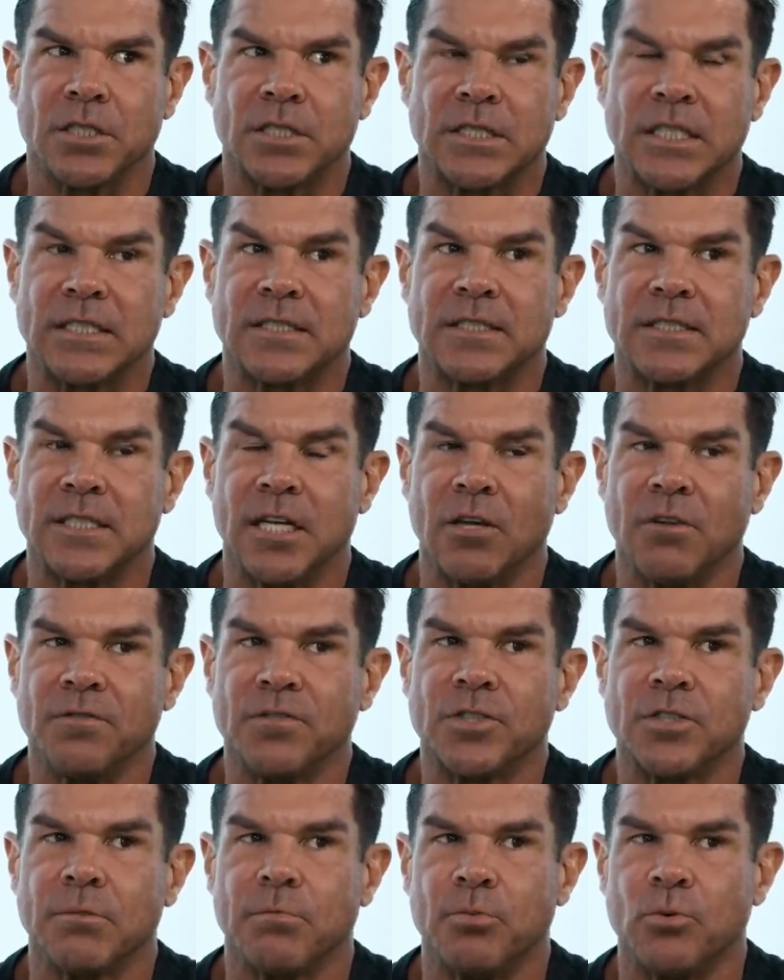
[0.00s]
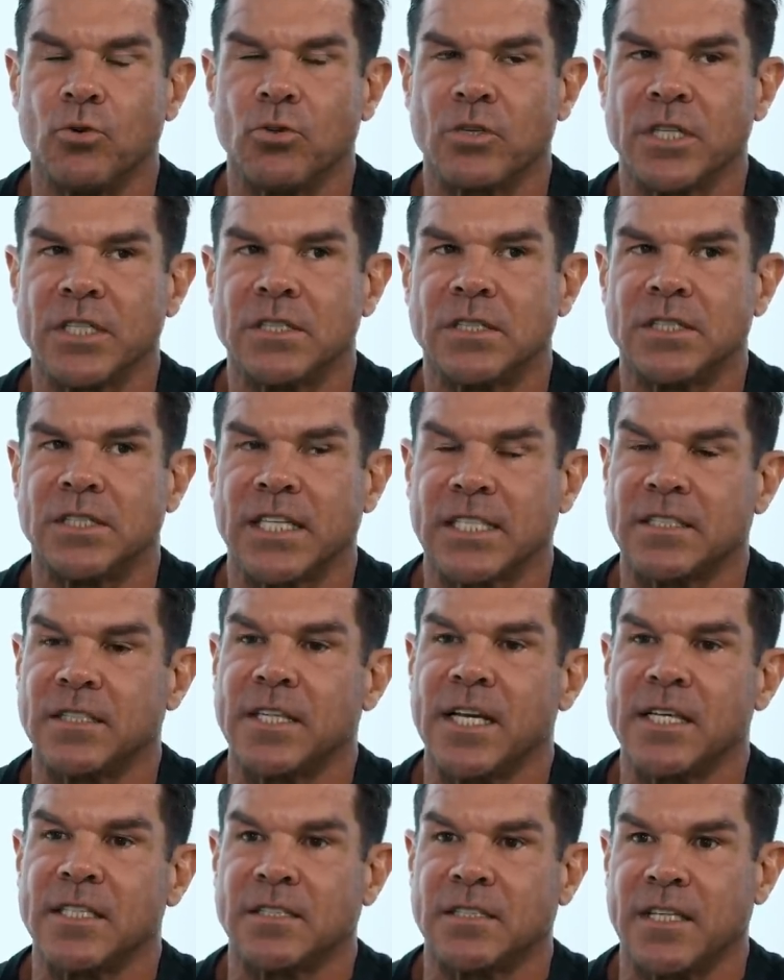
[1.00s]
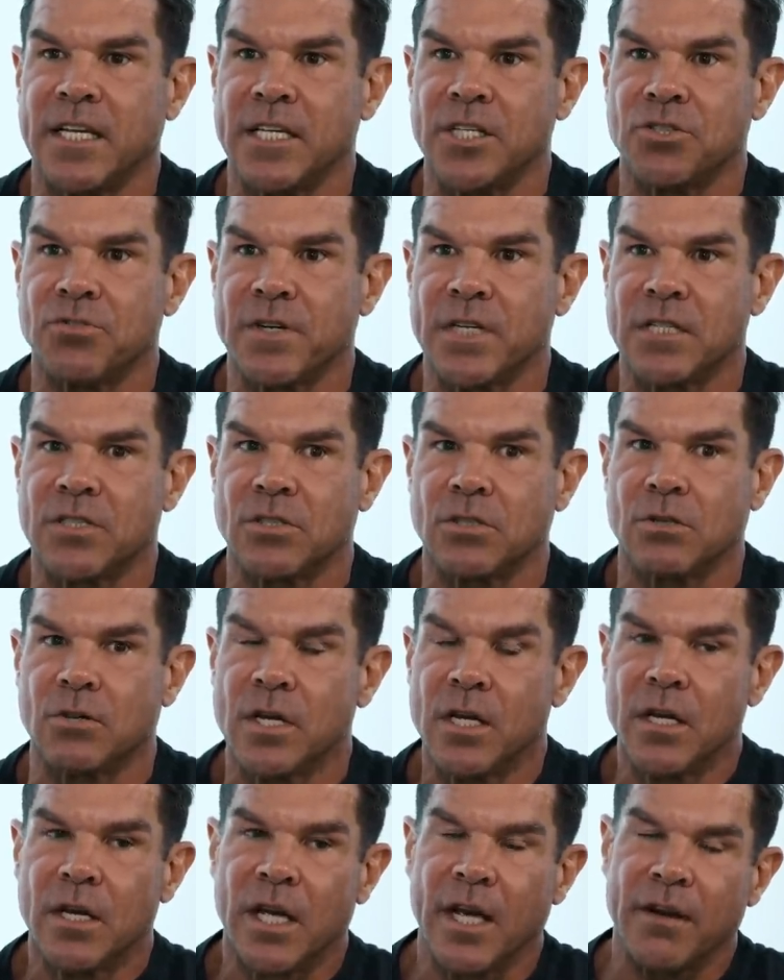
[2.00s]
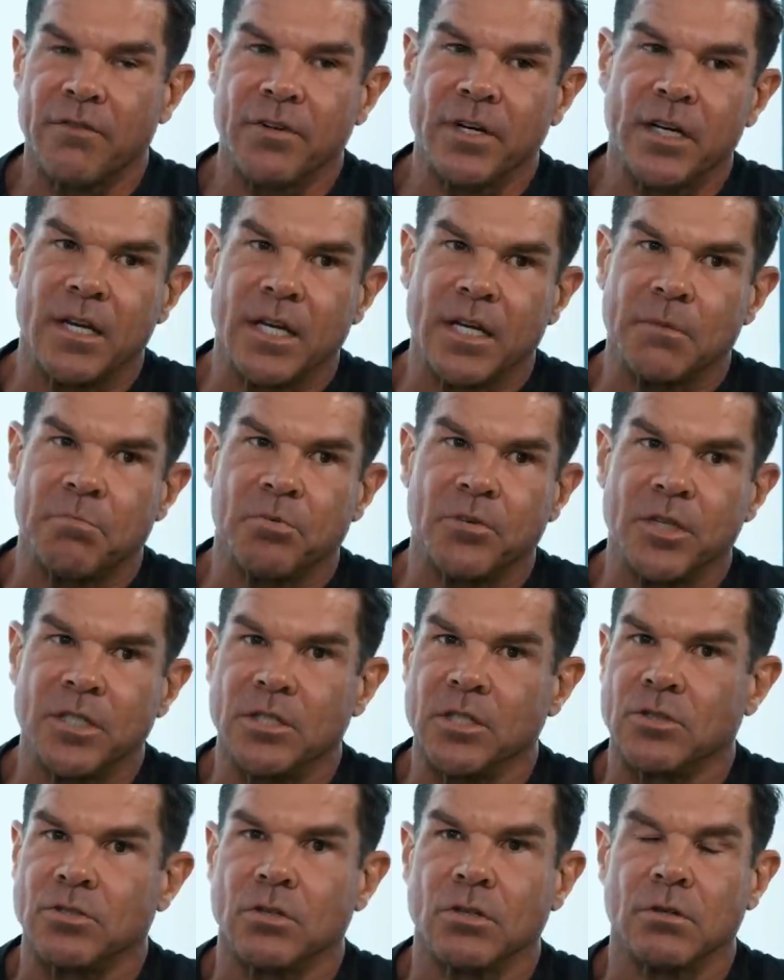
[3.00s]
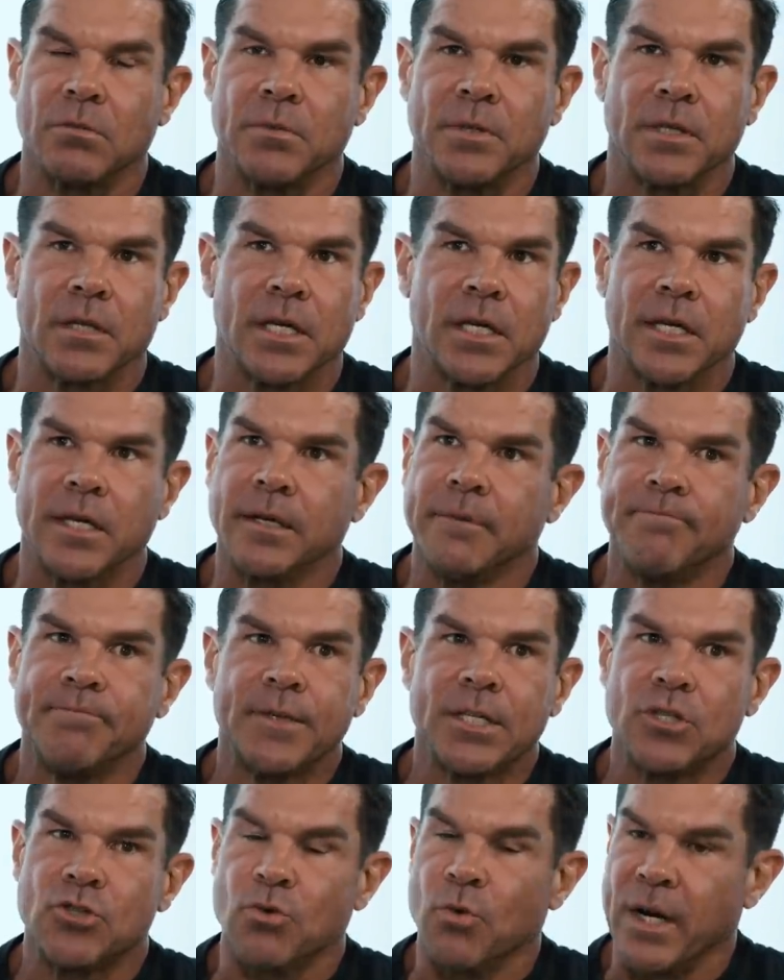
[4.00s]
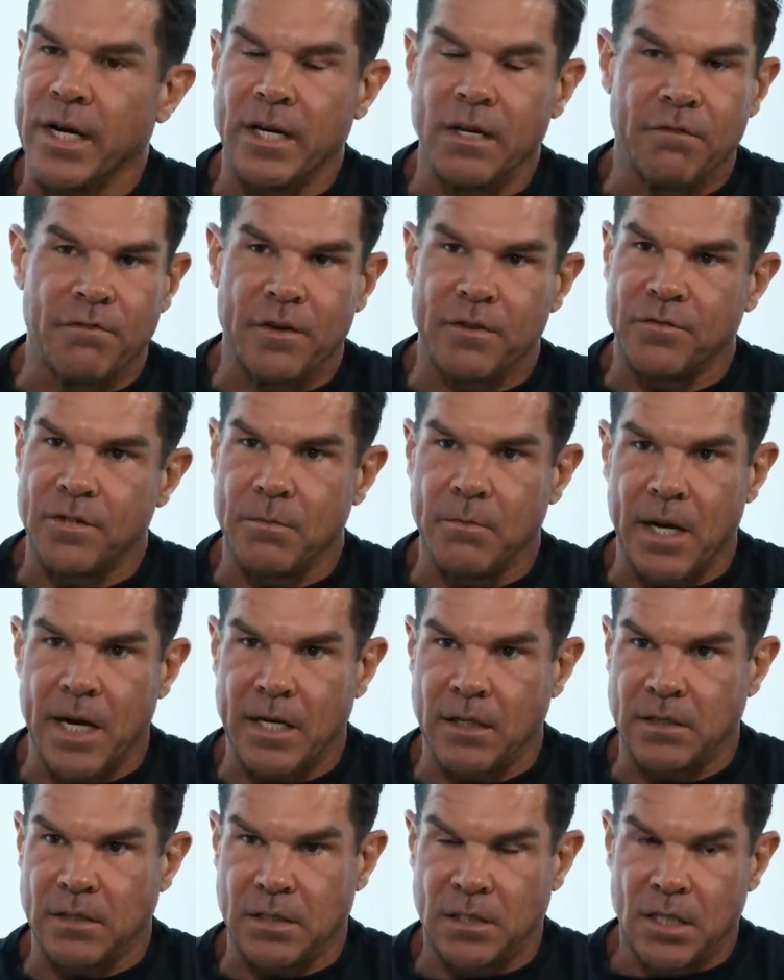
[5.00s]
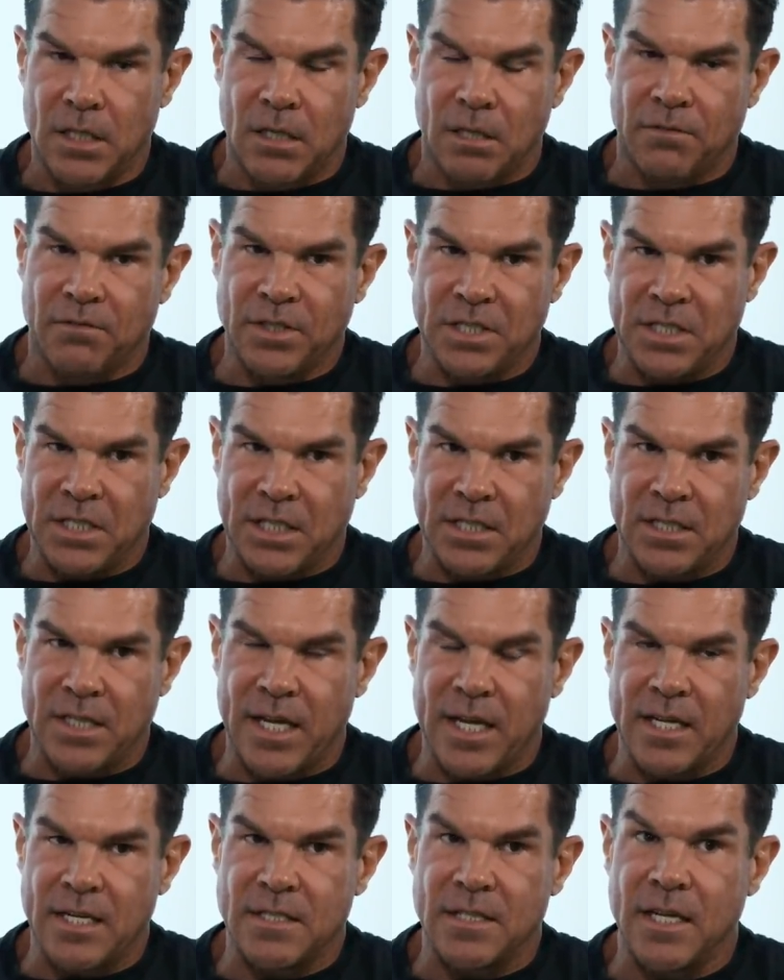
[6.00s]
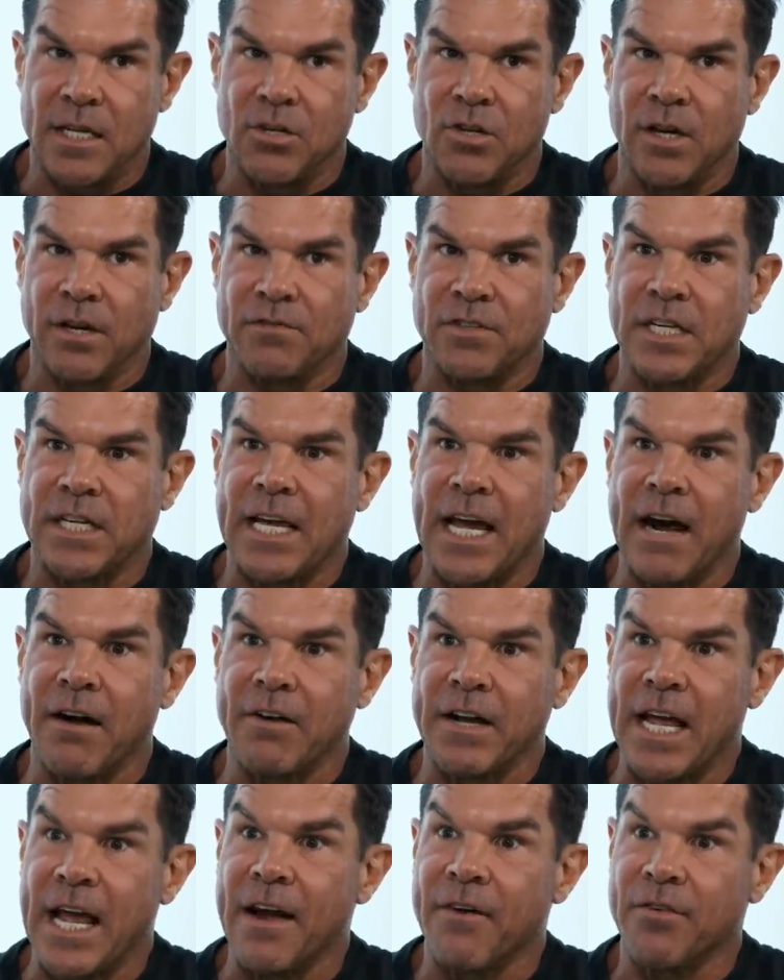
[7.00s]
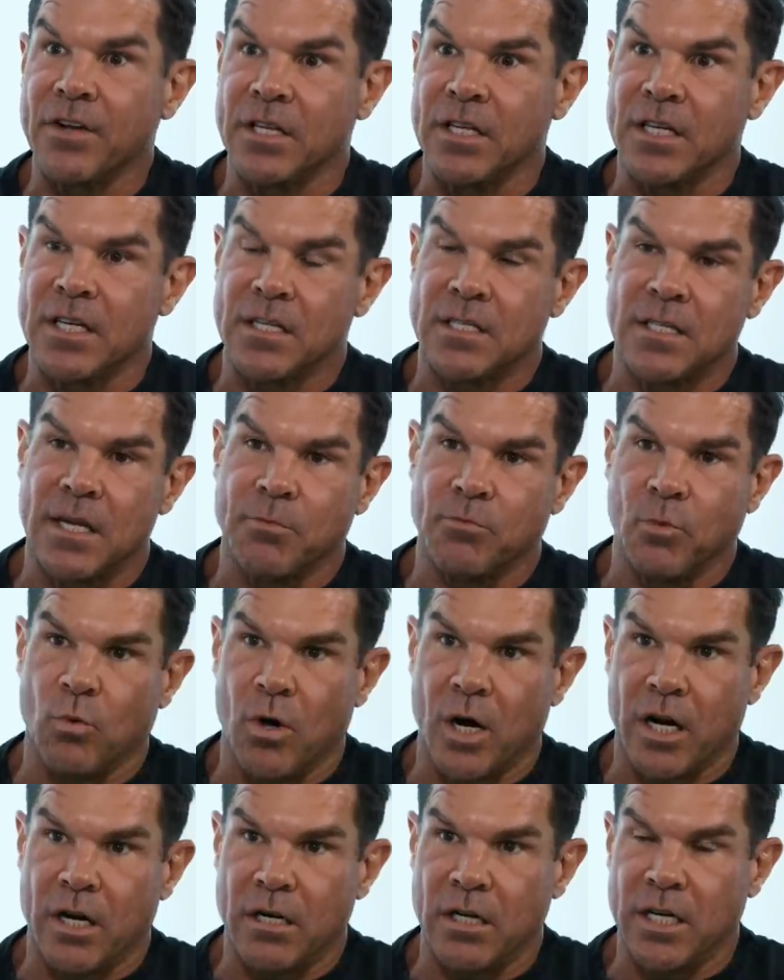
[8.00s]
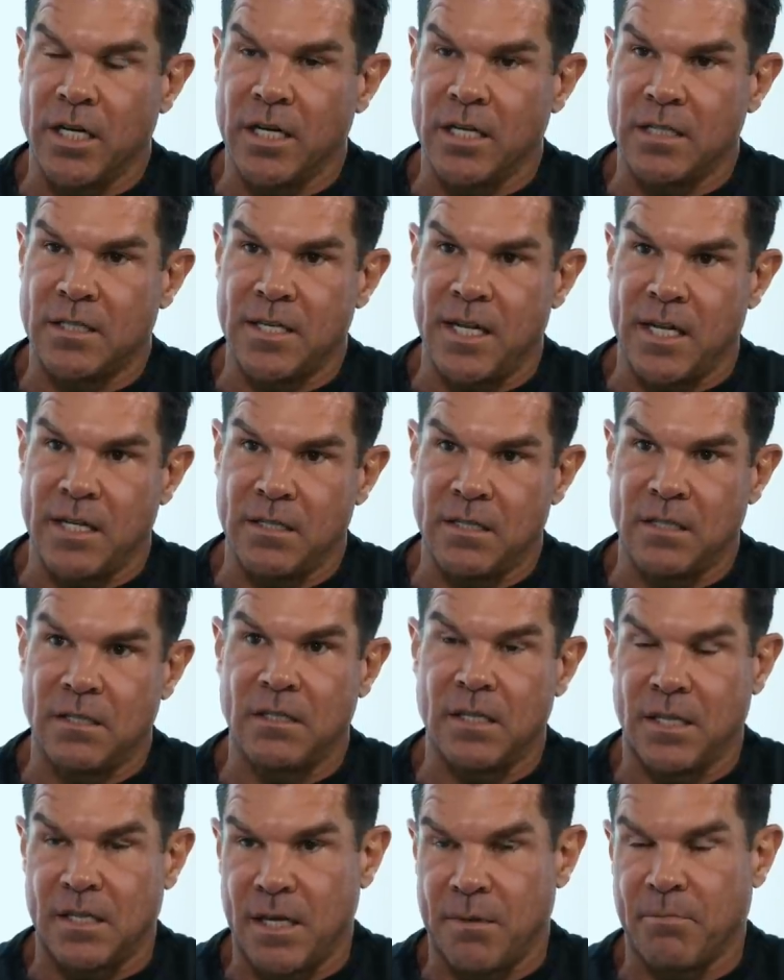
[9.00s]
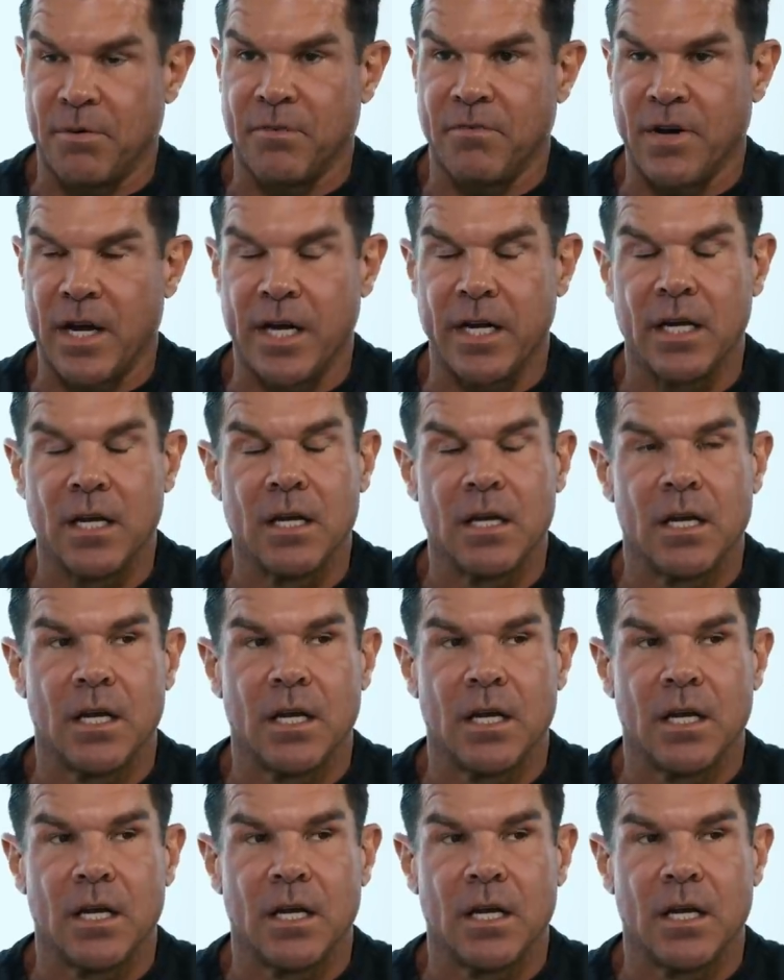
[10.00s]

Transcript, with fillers: It's a self-supported six-day stage race, so every day predetermined, like 20 to 50 miles for six days, and you have to carry everything except water in a tent that they provide.